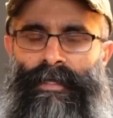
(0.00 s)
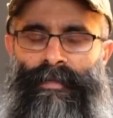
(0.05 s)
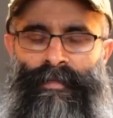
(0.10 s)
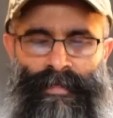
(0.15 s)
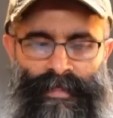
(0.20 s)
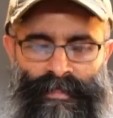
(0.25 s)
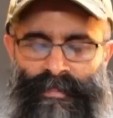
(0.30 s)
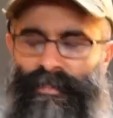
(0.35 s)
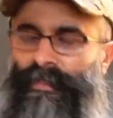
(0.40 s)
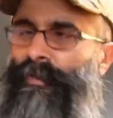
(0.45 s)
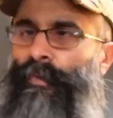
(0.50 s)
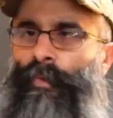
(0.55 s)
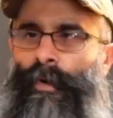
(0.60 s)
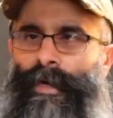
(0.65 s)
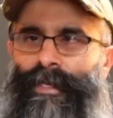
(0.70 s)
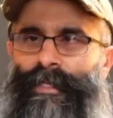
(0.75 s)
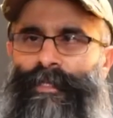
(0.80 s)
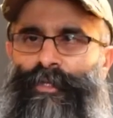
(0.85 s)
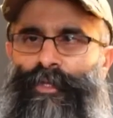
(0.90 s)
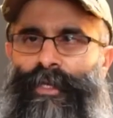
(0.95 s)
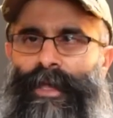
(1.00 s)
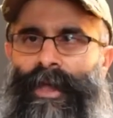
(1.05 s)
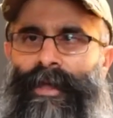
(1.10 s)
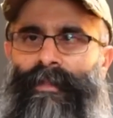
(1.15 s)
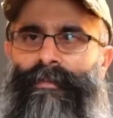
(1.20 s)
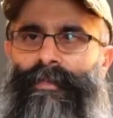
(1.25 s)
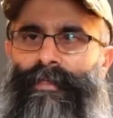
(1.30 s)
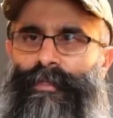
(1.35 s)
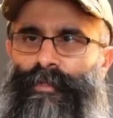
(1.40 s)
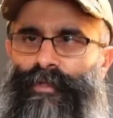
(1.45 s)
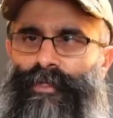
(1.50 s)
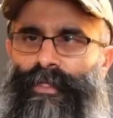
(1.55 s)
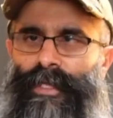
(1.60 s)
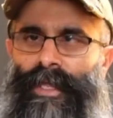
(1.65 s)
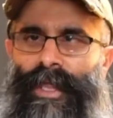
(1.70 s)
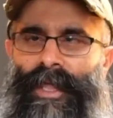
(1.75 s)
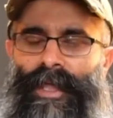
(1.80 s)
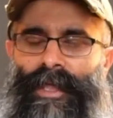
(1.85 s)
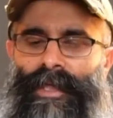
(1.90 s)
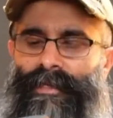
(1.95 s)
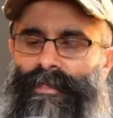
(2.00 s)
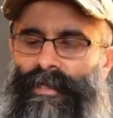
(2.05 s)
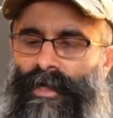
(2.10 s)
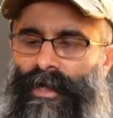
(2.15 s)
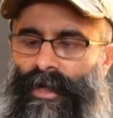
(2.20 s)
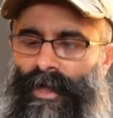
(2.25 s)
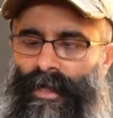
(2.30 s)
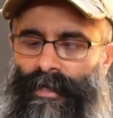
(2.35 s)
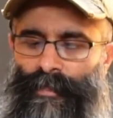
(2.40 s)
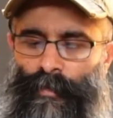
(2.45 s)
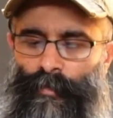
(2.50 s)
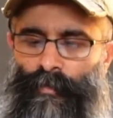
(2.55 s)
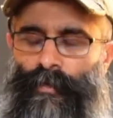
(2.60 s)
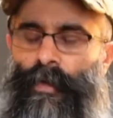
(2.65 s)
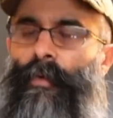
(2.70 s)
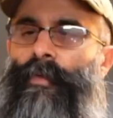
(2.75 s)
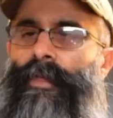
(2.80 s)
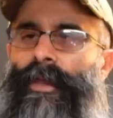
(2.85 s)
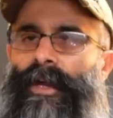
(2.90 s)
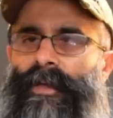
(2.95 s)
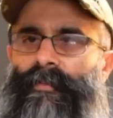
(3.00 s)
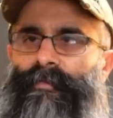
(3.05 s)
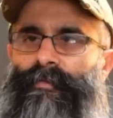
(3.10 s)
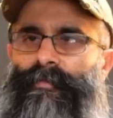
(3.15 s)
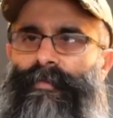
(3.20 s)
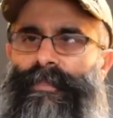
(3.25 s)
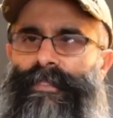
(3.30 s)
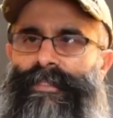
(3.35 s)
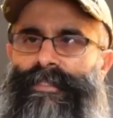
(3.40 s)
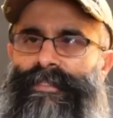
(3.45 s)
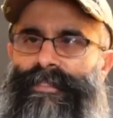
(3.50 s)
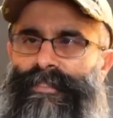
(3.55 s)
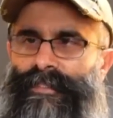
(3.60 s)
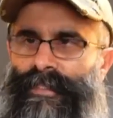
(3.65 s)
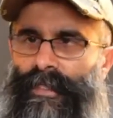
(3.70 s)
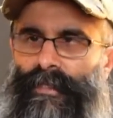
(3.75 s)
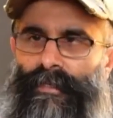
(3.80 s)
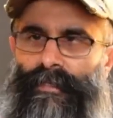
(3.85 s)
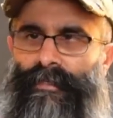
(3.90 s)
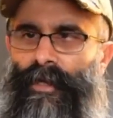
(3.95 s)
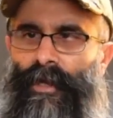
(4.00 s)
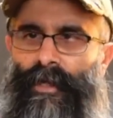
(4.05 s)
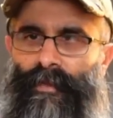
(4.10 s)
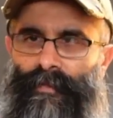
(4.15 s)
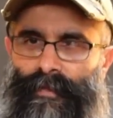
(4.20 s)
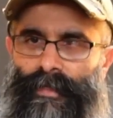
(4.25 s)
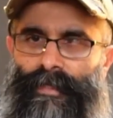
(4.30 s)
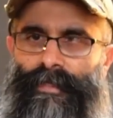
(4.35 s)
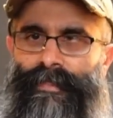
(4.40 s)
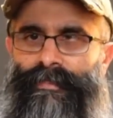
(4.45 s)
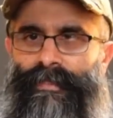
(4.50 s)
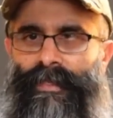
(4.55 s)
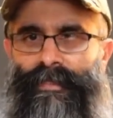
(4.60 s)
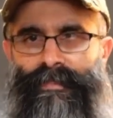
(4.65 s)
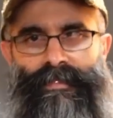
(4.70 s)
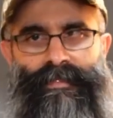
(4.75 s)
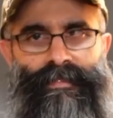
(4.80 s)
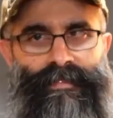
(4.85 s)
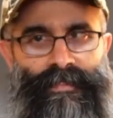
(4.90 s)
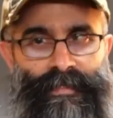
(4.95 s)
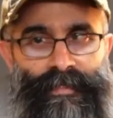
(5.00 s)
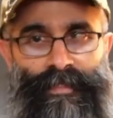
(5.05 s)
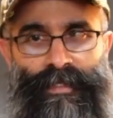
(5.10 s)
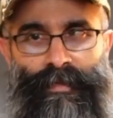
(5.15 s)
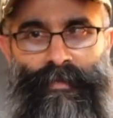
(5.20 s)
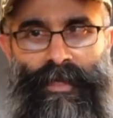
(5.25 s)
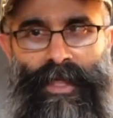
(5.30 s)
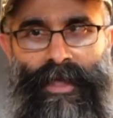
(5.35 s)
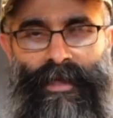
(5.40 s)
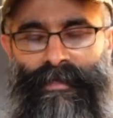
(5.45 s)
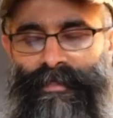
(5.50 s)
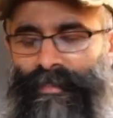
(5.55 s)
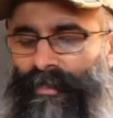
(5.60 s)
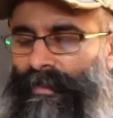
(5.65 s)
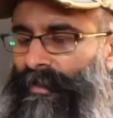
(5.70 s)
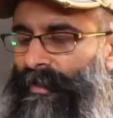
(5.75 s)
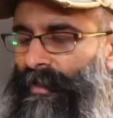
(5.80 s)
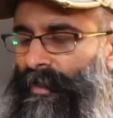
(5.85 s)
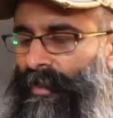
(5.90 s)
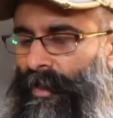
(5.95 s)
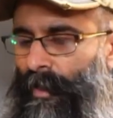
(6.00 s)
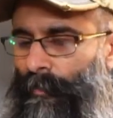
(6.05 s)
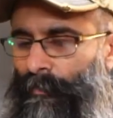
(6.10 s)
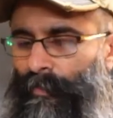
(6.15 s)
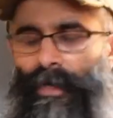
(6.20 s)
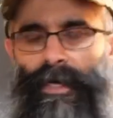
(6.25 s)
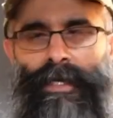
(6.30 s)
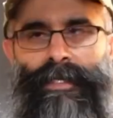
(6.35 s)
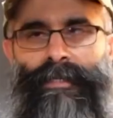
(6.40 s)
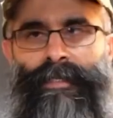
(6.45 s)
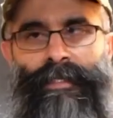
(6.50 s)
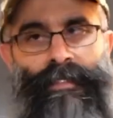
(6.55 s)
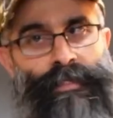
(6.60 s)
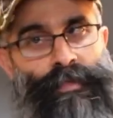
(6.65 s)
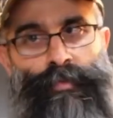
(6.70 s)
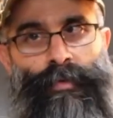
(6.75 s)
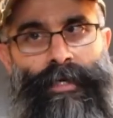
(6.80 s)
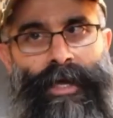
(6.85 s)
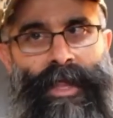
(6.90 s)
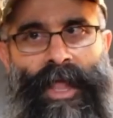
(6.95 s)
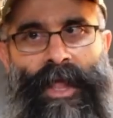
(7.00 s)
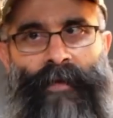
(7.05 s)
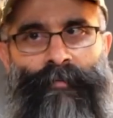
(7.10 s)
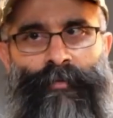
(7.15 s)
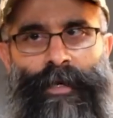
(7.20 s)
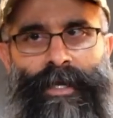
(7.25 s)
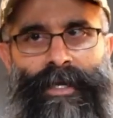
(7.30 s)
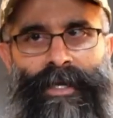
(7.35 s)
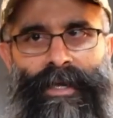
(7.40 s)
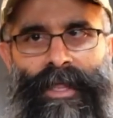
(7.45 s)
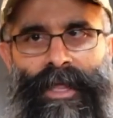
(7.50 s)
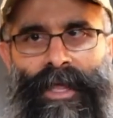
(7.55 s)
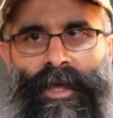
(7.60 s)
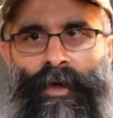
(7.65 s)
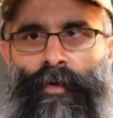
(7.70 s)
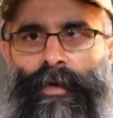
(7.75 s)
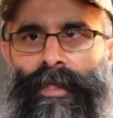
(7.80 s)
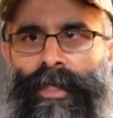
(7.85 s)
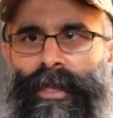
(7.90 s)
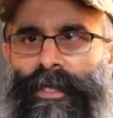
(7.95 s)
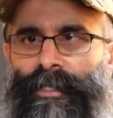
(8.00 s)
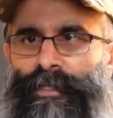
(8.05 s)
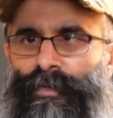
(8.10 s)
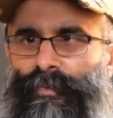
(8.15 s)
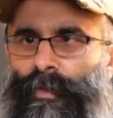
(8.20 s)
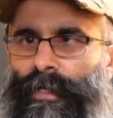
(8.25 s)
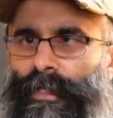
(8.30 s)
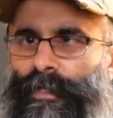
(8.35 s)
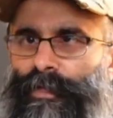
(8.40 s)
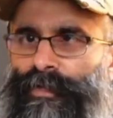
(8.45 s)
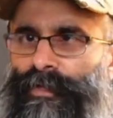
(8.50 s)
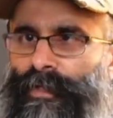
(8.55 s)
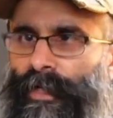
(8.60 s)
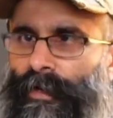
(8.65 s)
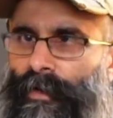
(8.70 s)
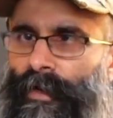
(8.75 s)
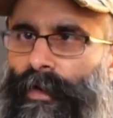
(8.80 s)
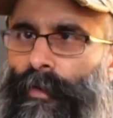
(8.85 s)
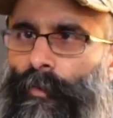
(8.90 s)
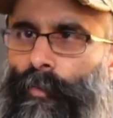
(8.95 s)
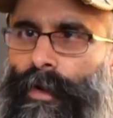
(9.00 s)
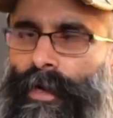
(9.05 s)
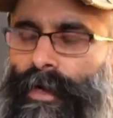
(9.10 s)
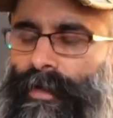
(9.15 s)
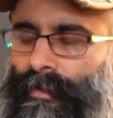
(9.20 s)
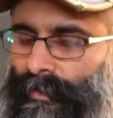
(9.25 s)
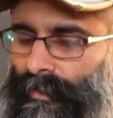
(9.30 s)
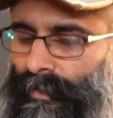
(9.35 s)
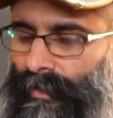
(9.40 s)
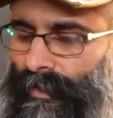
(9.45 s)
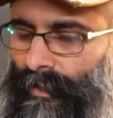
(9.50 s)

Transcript: this is quite a challenge, and I don't know that I've settled on this as a system yet, but this is what I have right now, and I just want to share it with